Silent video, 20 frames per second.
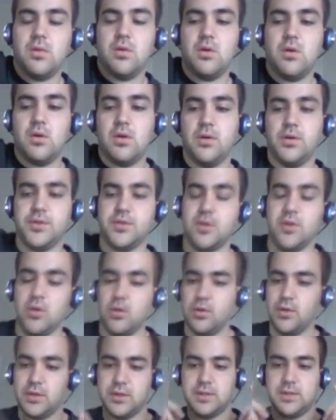
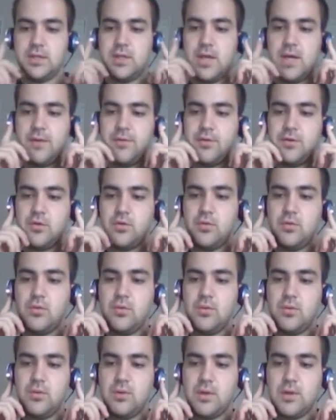Also, you can see I have the
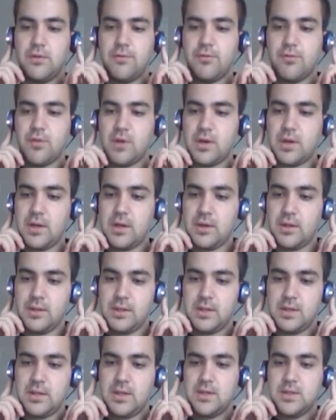two infrared L E
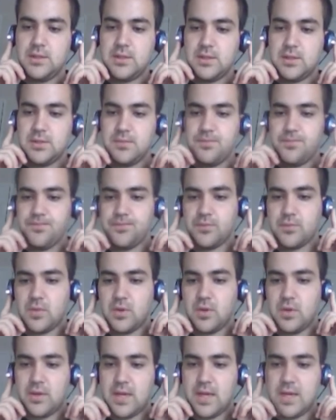D lights.
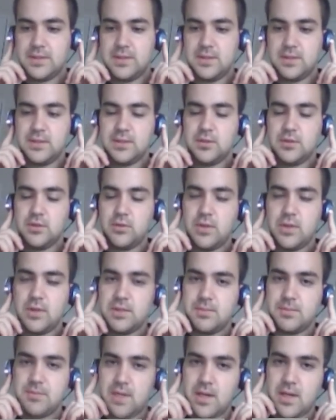You can't see these two
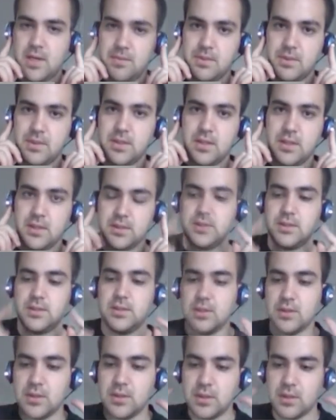lights by eye
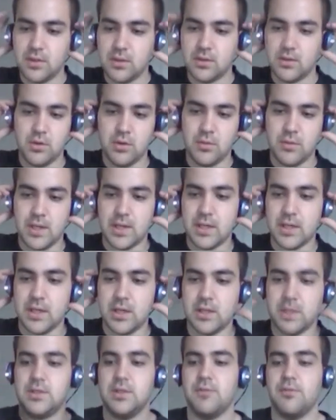because human eye
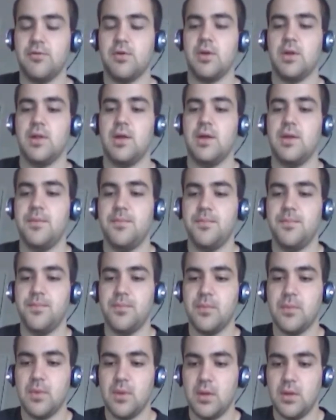cannot see infrared light.
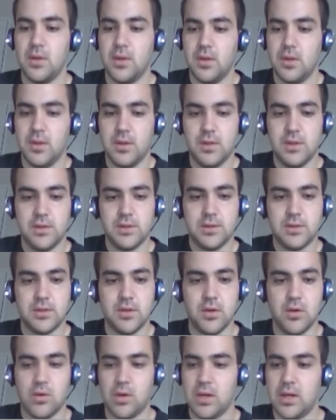
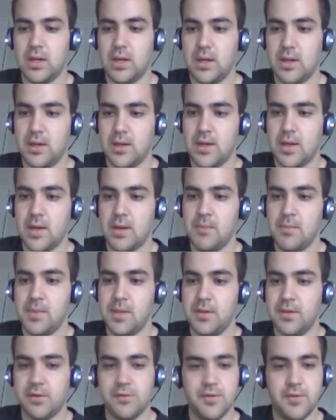So uh, I
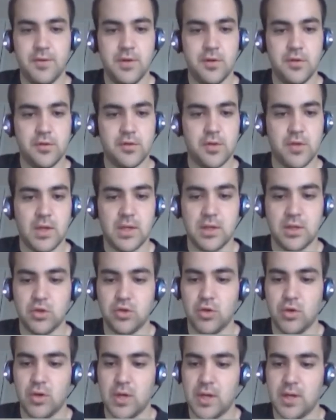made this video so I could
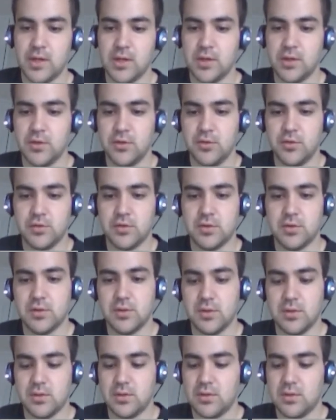show you how you could
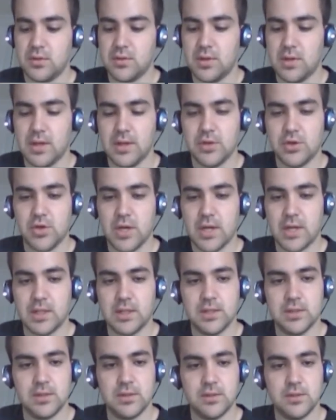use the head
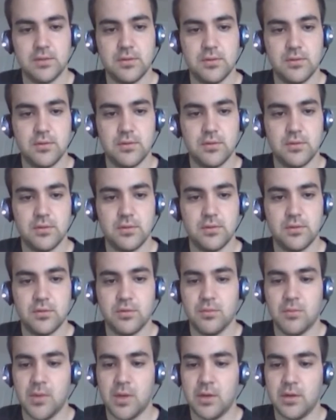tracking
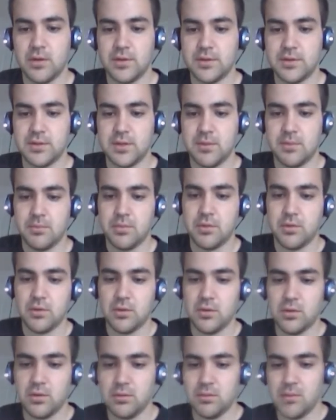to model a
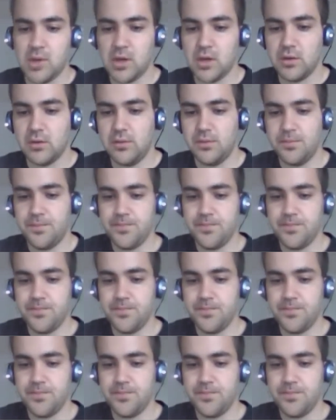simple model.